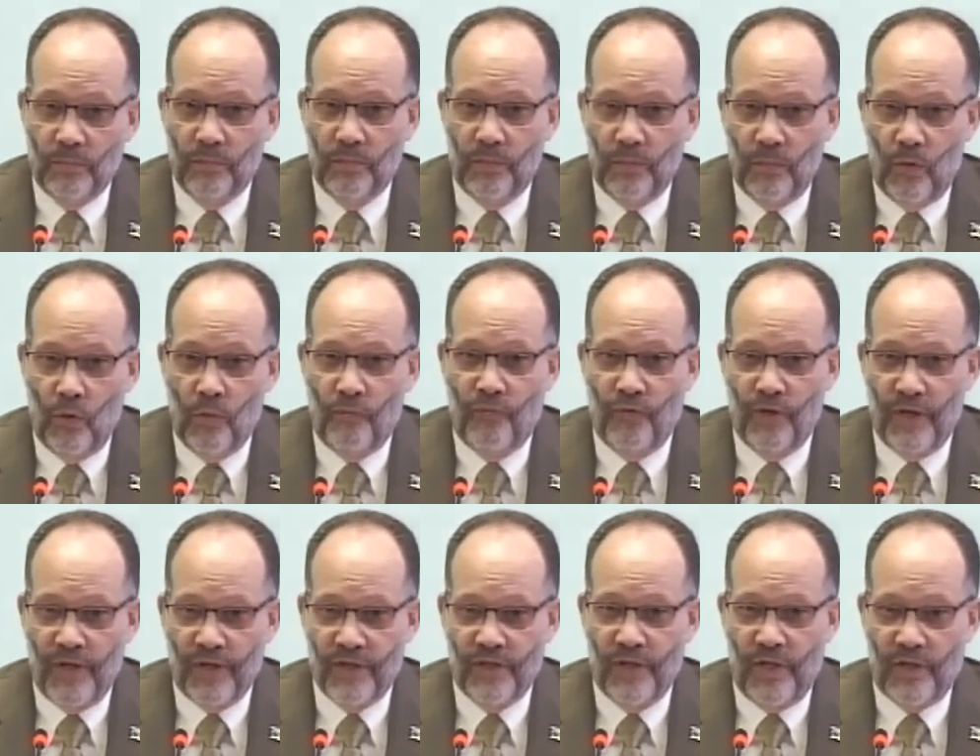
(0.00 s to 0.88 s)
hopefully
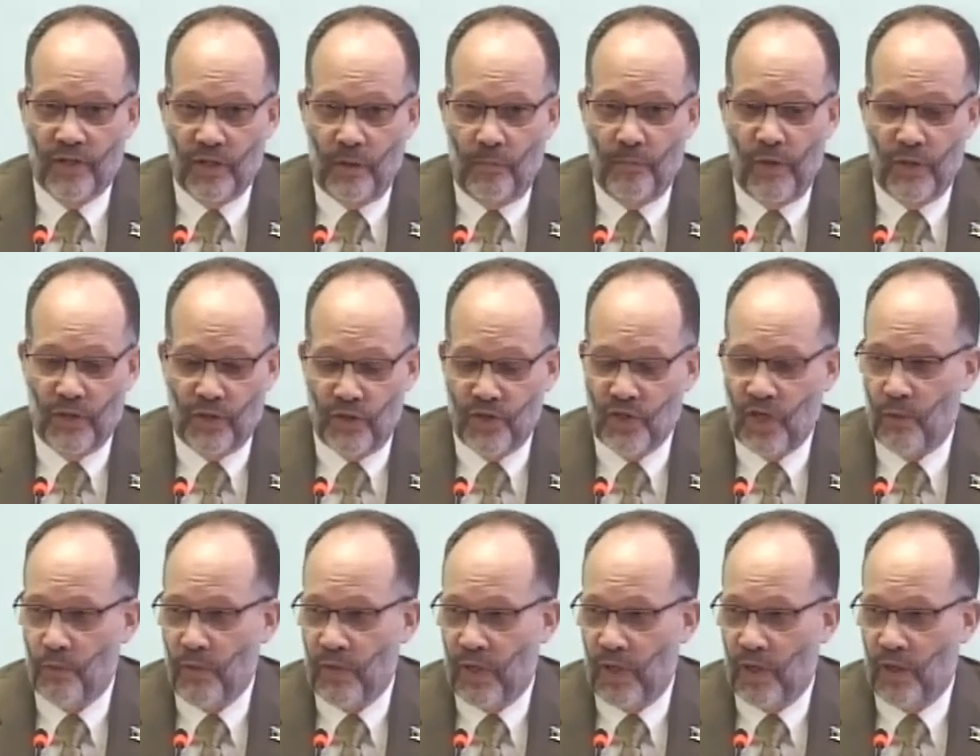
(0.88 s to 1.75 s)
there's, there's, some measures
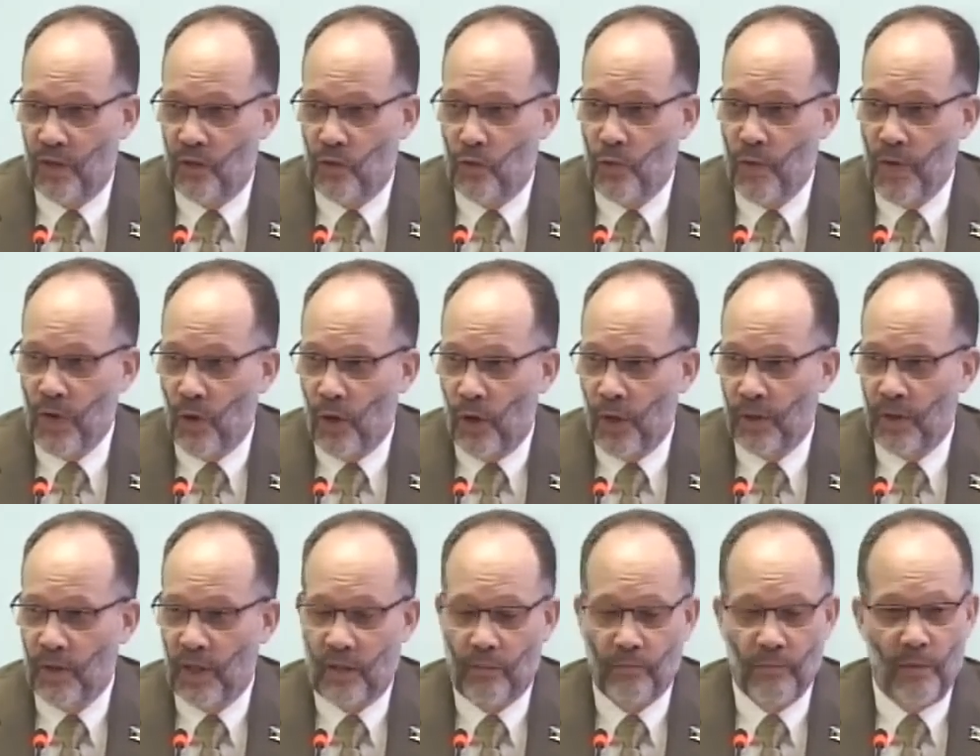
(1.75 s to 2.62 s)
that we can agree
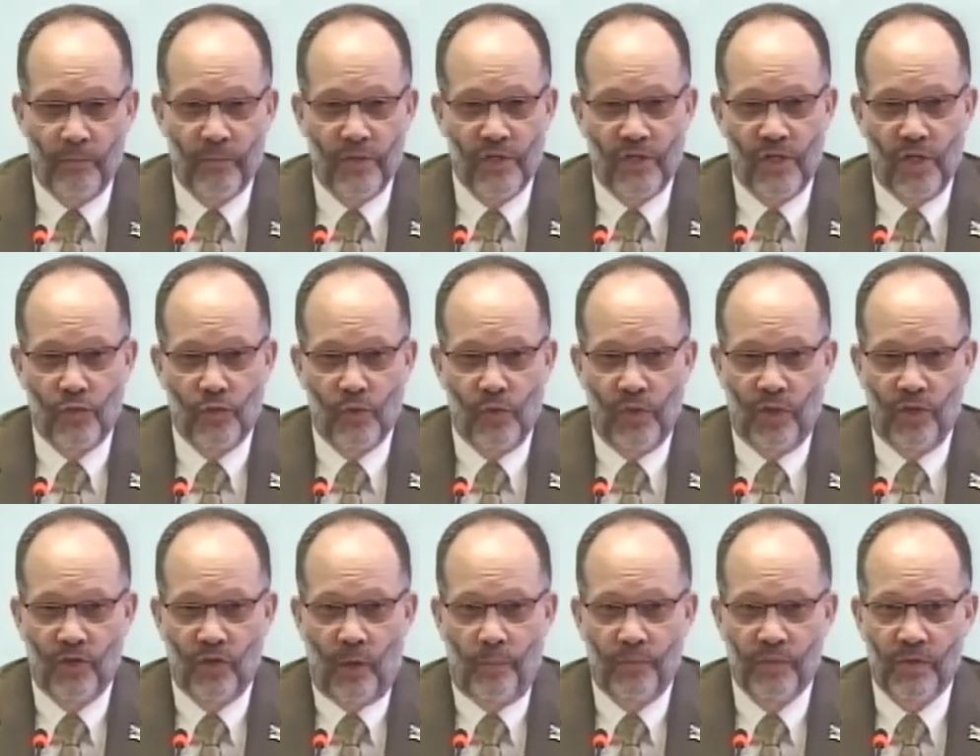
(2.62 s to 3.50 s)
on that member states will
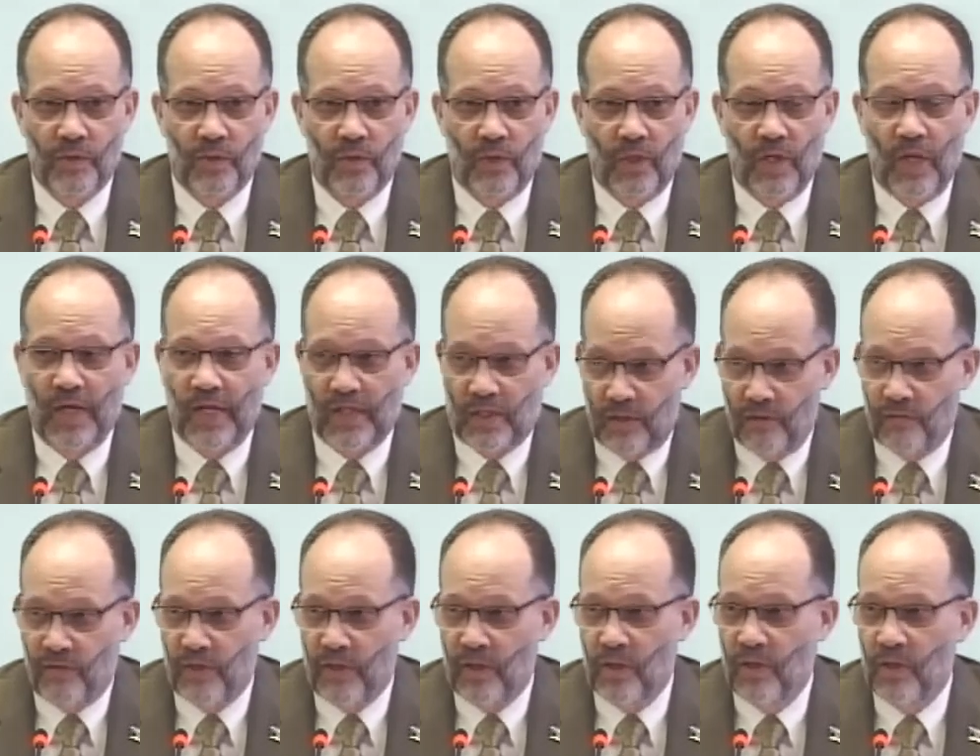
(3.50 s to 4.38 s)
adopt
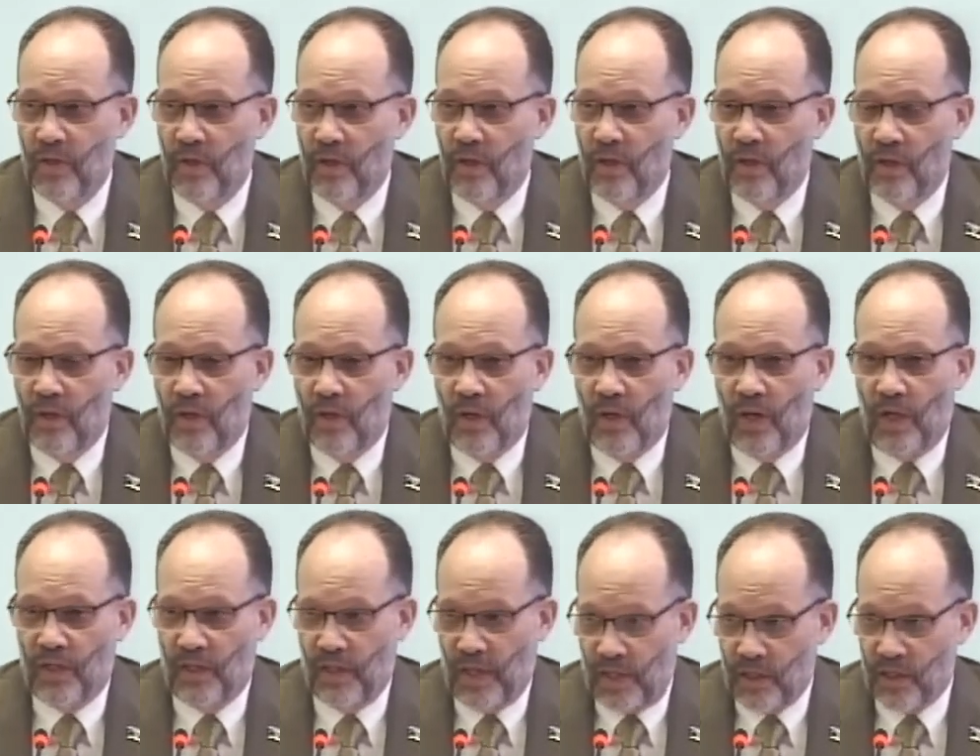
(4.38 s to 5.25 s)
collectively at
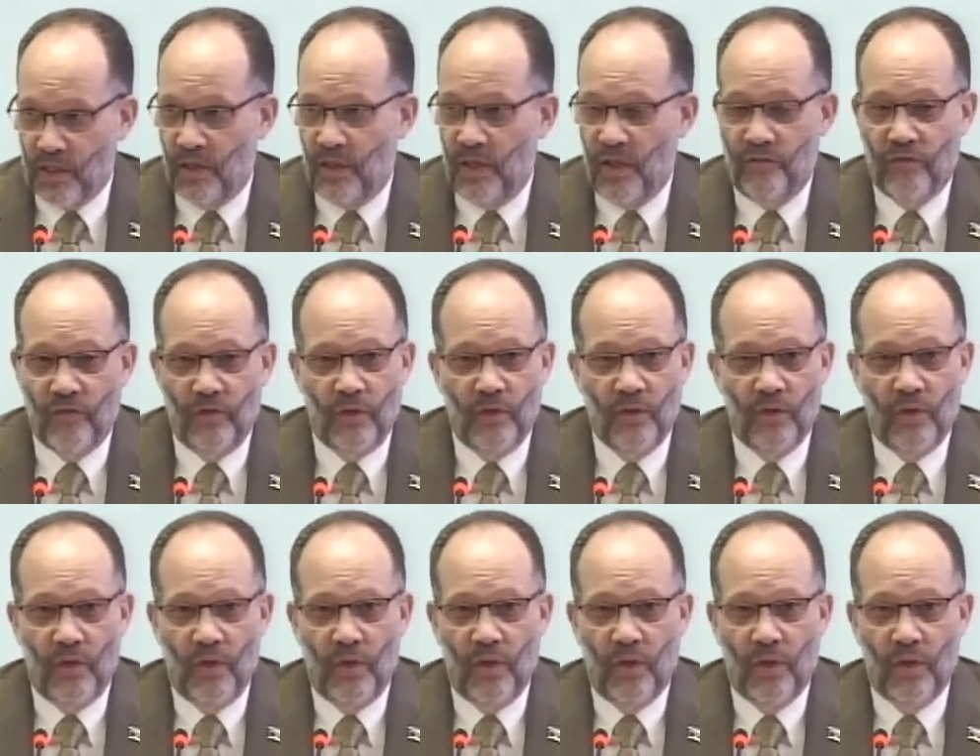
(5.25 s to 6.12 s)
the national level
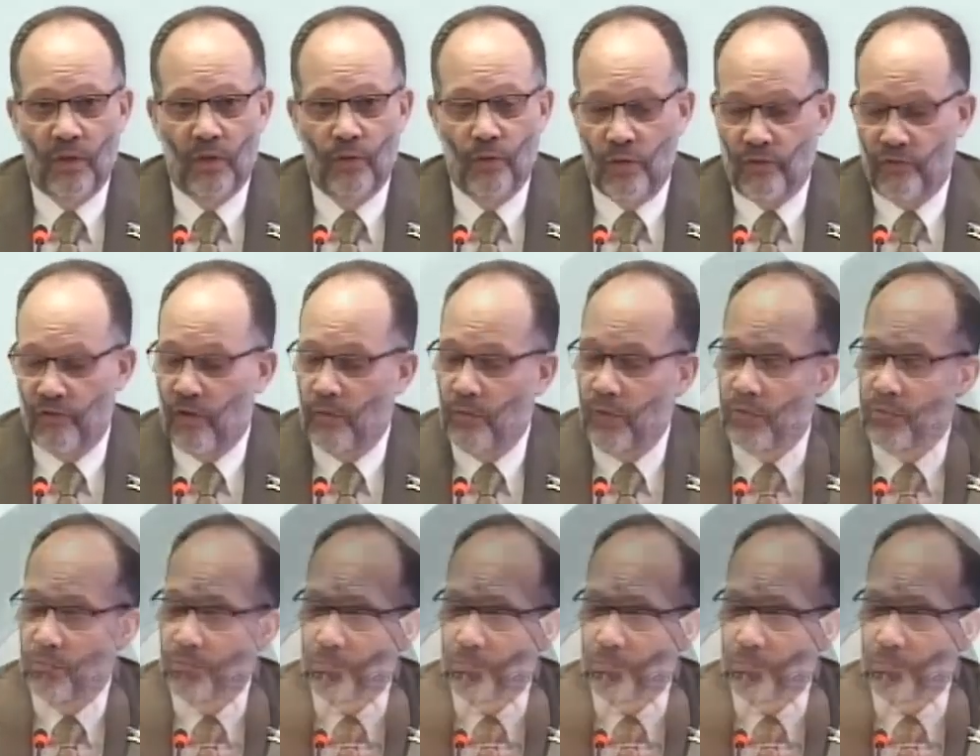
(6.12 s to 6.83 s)
uh, going forward.